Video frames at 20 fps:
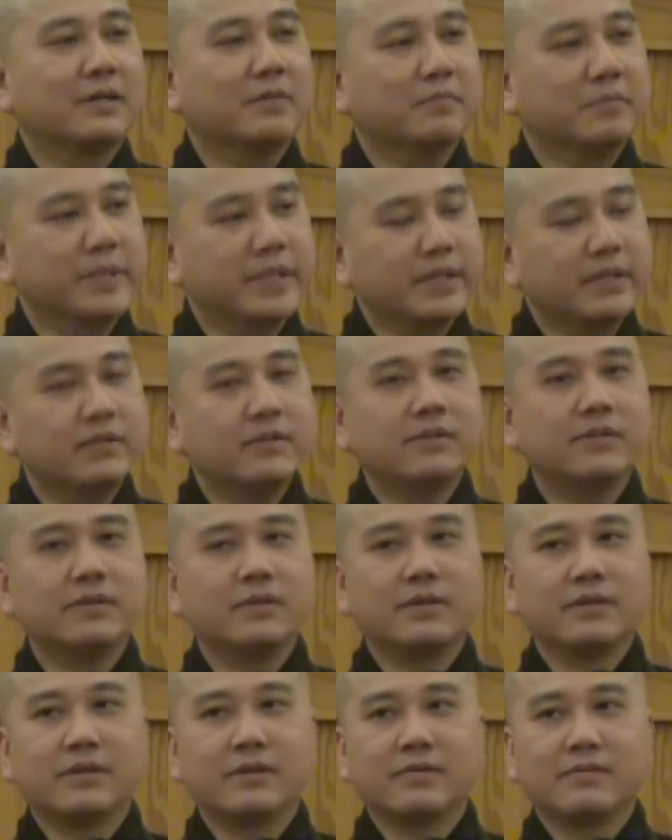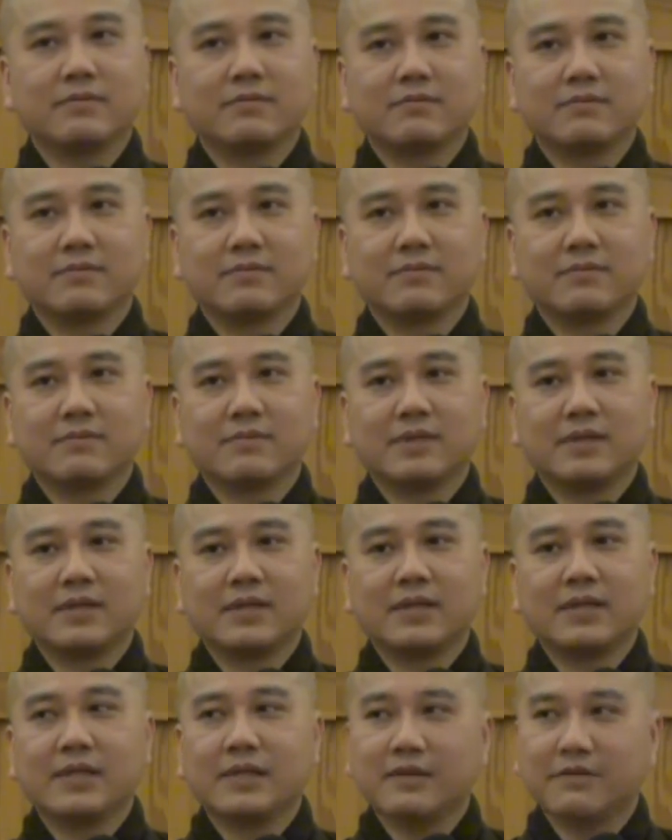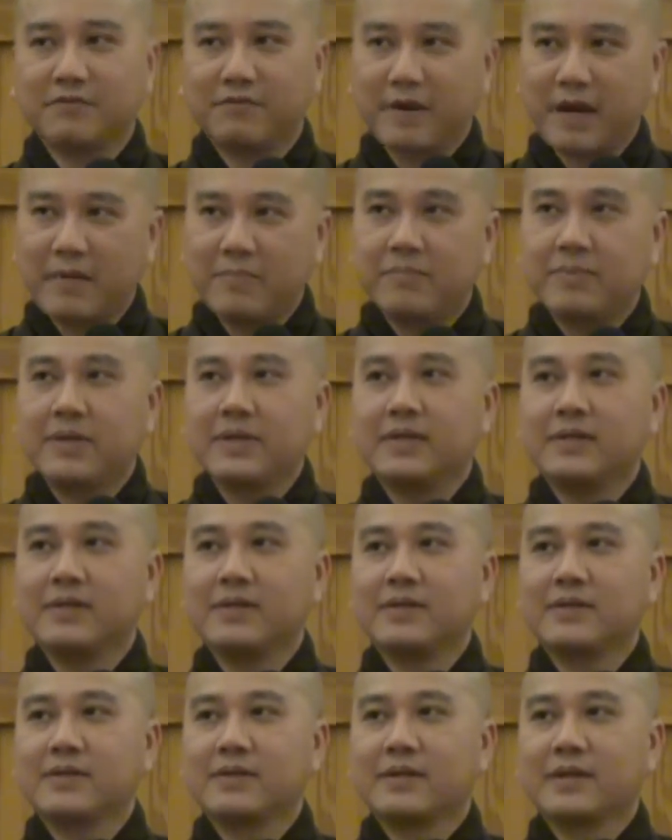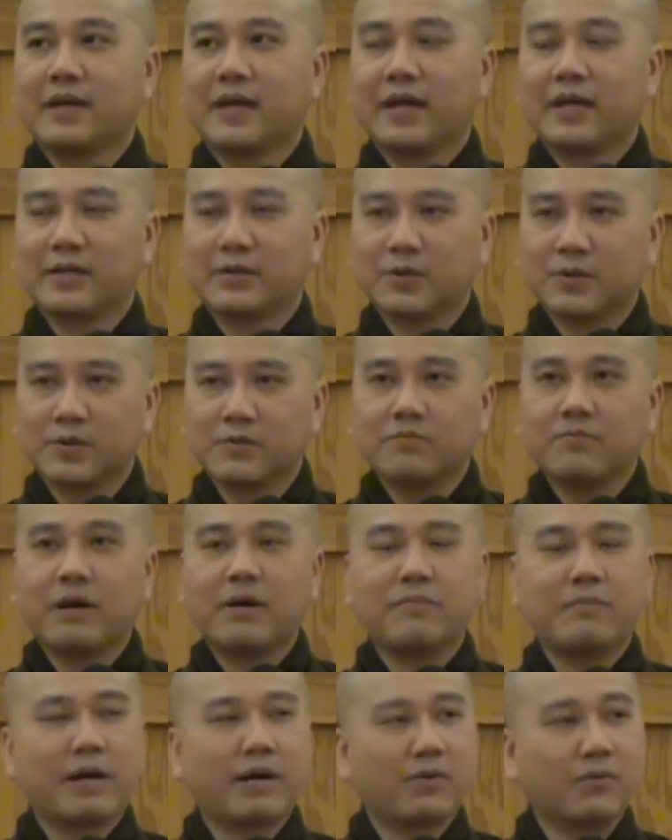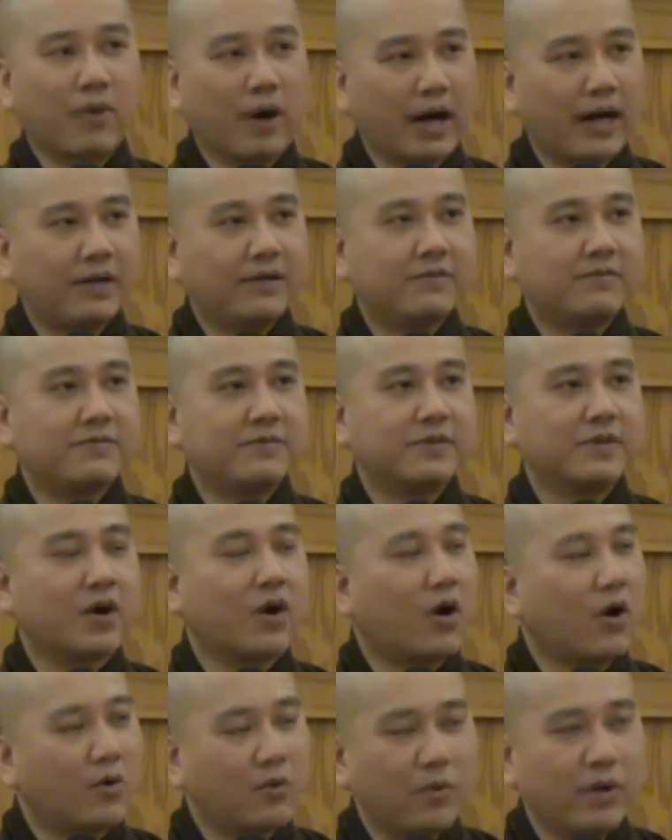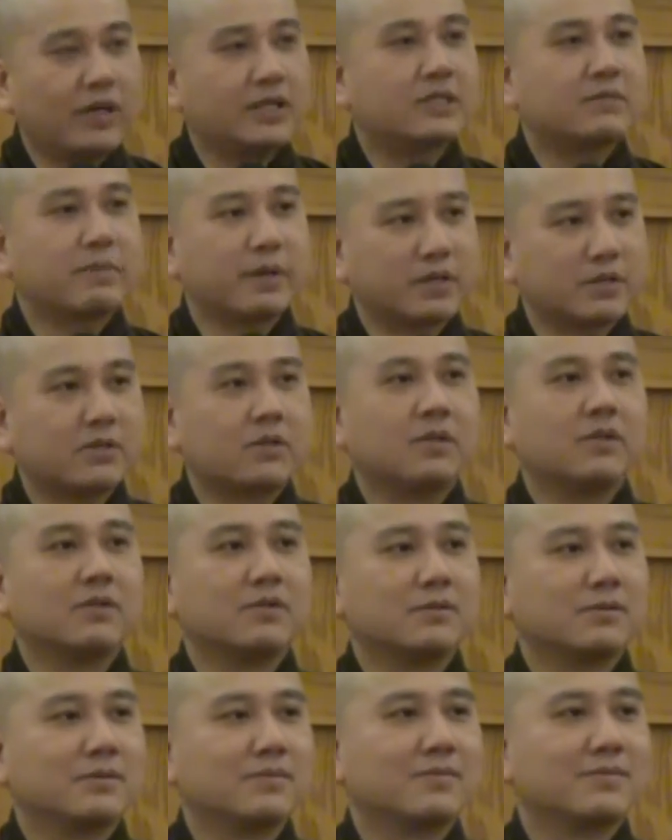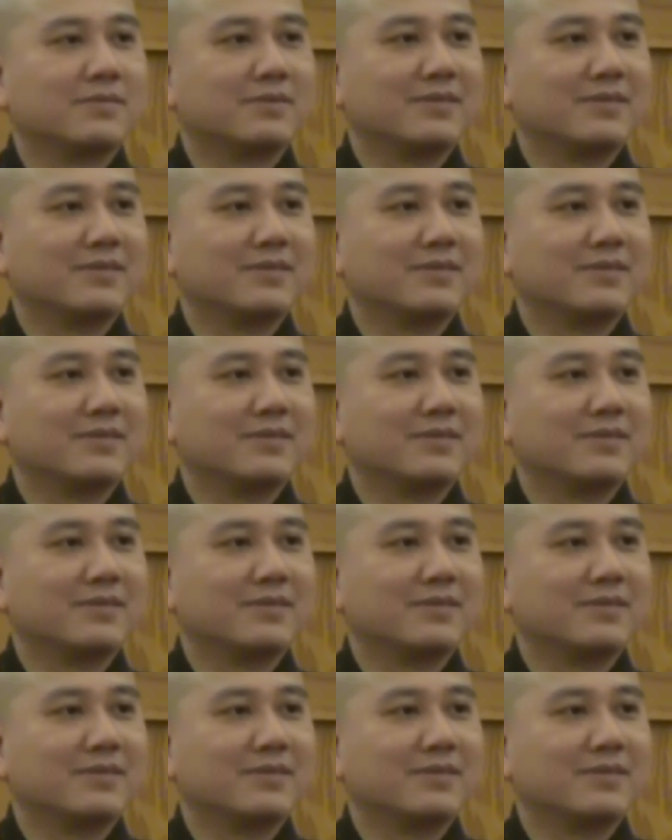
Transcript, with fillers: the meal in the family and cooked by my wife is always special.